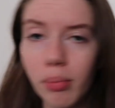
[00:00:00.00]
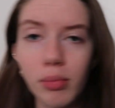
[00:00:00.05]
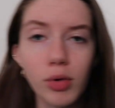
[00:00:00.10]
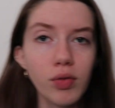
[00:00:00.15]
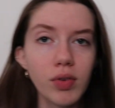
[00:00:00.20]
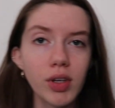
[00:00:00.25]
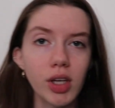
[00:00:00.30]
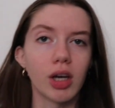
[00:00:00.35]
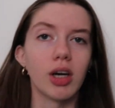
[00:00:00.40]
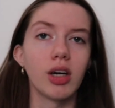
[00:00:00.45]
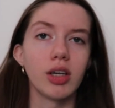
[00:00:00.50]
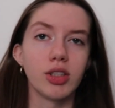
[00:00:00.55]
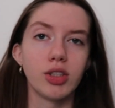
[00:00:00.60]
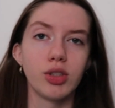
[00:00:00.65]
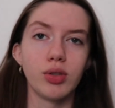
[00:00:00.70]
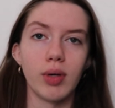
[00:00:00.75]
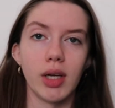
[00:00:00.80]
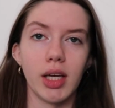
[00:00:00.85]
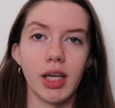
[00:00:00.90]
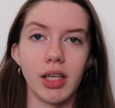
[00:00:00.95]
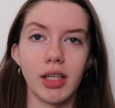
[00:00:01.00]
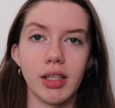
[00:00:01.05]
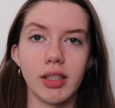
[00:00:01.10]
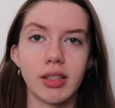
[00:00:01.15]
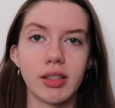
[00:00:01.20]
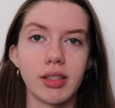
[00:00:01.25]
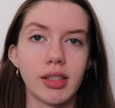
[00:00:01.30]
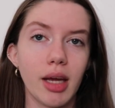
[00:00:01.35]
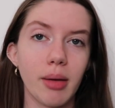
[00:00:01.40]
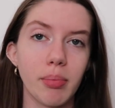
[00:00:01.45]
Moving on to a
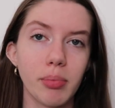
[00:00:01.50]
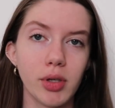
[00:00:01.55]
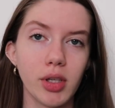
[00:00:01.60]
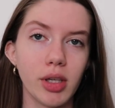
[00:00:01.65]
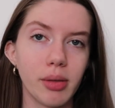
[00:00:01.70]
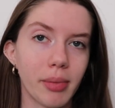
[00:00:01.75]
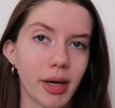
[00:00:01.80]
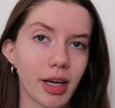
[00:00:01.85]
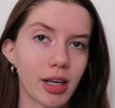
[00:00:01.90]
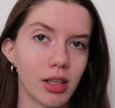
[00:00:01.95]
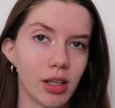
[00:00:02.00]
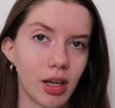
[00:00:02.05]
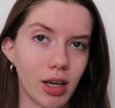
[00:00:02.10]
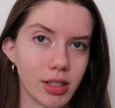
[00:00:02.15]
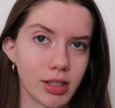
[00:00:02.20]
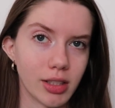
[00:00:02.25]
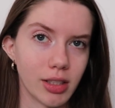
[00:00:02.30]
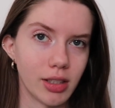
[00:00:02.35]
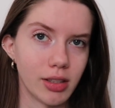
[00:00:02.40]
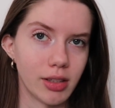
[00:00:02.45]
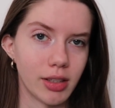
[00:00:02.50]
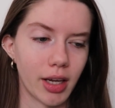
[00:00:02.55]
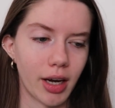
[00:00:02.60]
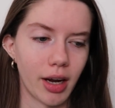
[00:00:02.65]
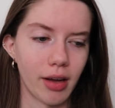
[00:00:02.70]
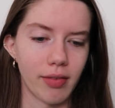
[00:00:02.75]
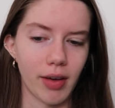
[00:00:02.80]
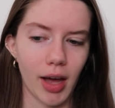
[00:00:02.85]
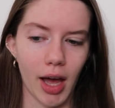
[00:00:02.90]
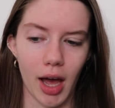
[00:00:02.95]
staple in my closet that
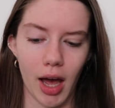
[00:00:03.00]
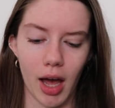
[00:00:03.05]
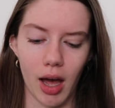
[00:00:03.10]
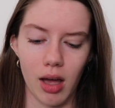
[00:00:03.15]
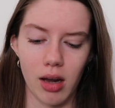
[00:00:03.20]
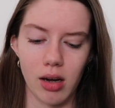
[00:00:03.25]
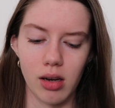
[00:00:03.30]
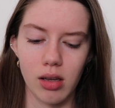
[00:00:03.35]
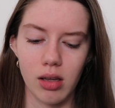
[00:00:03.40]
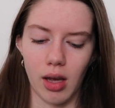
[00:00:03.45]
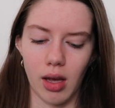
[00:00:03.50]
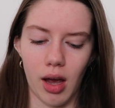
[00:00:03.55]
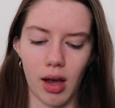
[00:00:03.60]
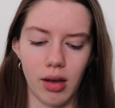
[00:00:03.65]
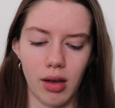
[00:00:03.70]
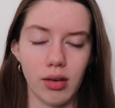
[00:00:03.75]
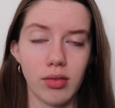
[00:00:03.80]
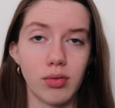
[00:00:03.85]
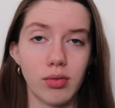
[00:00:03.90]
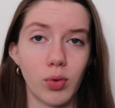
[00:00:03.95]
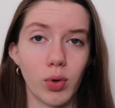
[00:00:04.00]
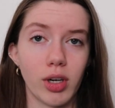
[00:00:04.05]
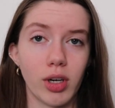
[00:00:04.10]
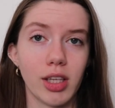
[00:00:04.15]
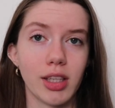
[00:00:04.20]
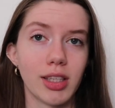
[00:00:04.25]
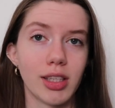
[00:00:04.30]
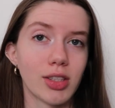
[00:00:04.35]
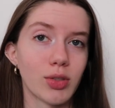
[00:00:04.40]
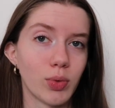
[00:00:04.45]
I've had. I have worn
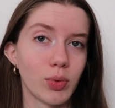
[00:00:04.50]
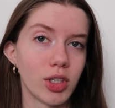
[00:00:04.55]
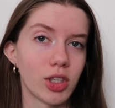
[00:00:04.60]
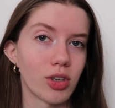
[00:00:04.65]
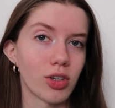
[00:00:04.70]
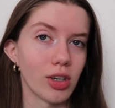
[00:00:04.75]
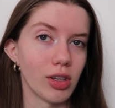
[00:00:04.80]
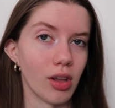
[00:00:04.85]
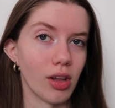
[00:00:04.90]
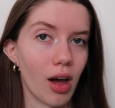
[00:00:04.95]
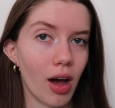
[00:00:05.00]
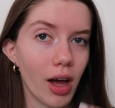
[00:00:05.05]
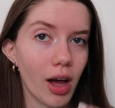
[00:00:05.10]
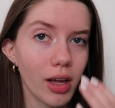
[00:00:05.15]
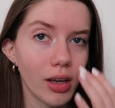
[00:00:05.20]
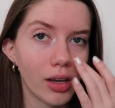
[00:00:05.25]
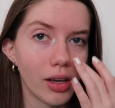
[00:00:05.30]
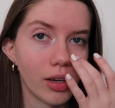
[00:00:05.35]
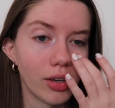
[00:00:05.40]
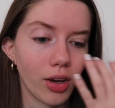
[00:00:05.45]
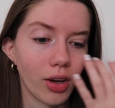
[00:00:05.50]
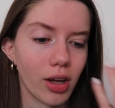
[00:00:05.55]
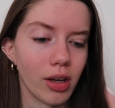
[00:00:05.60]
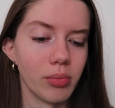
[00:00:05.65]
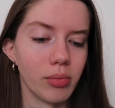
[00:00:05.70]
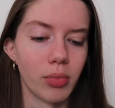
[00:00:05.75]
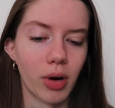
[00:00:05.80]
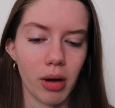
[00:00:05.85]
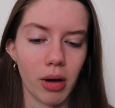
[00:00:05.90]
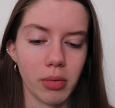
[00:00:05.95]
it this winter a lot and y'all
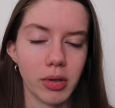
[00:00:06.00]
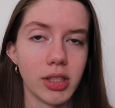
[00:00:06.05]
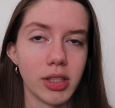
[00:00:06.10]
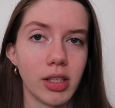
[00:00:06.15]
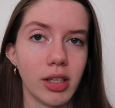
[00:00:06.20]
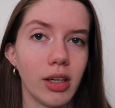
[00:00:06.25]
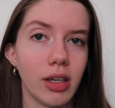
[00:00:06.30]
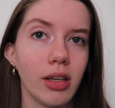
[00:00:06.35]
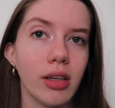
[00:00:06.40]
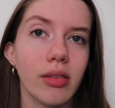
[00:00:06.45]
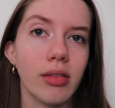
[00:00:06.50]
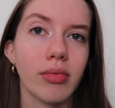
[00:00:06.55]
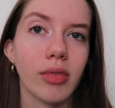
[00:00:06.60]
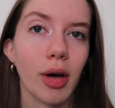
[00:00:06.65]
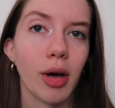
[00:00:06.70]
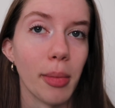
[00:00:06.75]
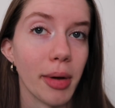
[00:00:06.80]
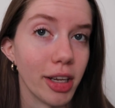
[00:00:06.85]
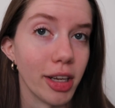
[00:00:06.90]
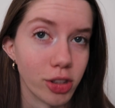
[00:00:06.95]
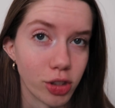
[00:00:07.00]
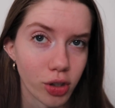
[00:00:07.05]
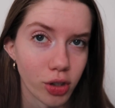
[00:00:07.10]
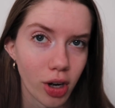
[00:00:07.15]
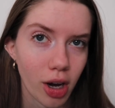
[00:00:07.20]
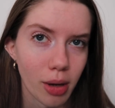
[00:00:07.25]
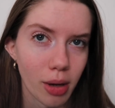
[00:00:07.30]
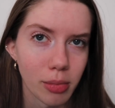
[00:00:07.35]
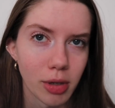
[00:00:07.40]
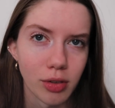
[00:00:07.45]
have probably seen it on my
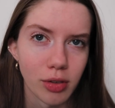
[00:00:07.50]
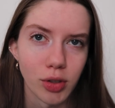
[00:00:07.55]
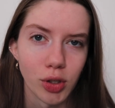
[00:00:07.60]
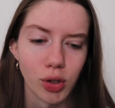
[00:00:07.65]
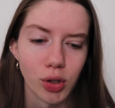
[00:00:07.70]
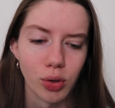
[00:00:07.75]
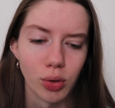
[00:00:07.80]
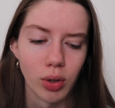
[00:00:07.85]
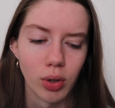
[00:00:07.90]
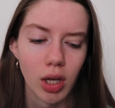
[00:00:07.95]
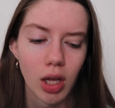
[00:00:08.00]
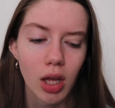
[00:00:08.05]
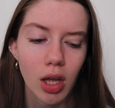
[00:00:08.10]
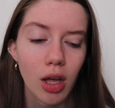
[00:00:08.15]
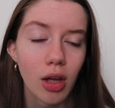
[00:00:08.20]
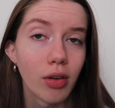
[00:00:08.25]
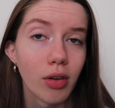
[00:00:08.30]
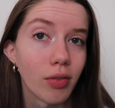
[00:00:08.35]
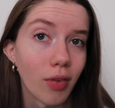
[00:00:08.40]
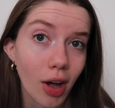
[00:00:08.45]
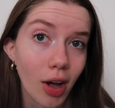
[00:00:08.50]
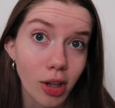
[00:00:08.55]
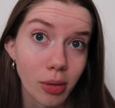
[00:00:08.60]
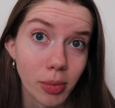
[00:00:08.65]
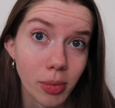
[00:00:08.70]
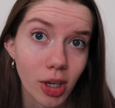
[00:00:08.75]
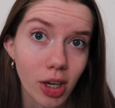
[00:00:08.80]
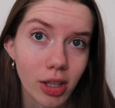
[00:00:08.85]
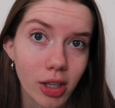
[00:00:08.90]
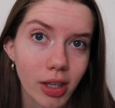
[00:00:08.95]
Instagram if you follow
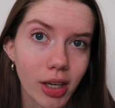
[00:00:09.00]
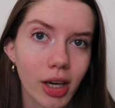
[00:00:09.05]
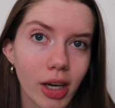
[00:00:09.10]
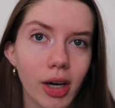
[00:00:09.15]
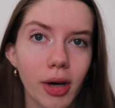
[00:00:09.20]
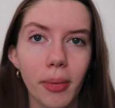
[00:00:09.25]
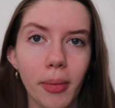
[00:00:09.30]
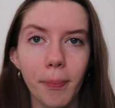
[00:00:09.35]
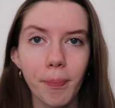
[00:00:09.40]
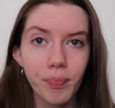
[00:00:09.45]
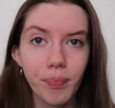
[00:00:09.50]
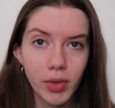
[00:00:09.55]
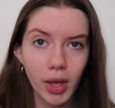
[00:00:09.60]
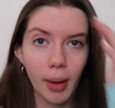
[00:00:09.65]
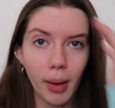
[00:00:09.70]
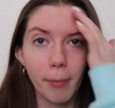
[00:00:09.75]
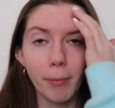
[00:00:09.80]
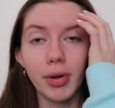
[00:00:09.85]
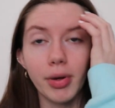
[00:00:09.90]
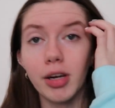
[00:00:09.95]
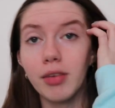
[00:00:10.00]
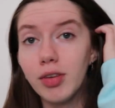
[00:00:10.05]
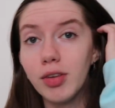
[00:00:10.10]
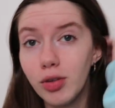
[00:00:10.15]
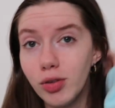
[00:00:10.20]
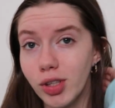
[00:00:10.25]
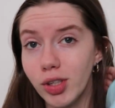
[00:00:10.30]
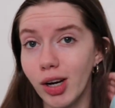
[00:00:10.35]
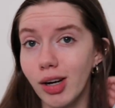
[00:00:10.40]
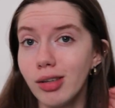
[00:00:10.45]
me on there. But if
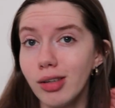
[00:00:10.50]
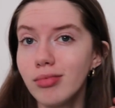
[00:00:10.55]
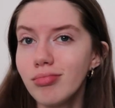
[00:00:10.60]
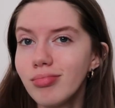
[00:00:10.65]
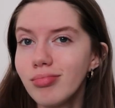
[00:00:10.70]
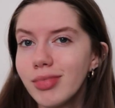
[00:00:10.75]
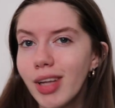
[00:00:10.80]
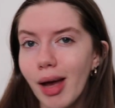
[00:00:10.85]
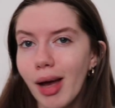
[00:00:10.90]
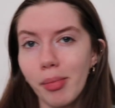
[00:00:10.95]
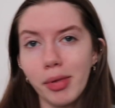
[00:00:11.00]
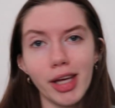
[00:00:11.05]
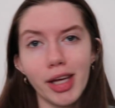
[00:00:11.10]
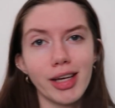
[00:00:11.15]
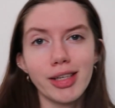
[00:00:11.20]
you don't, Emily